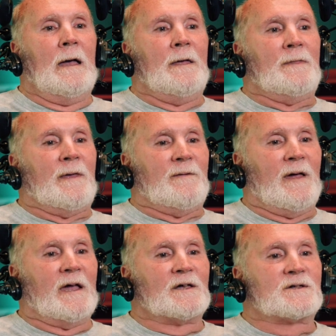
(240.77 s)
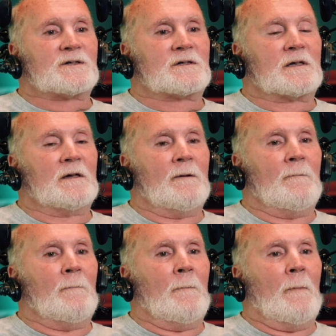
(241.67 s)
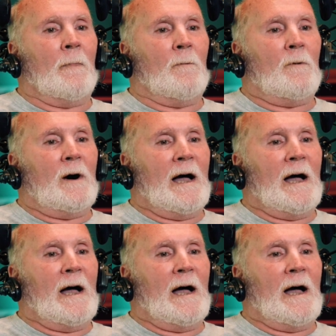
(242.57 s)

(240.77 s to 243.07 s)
and they ask, well,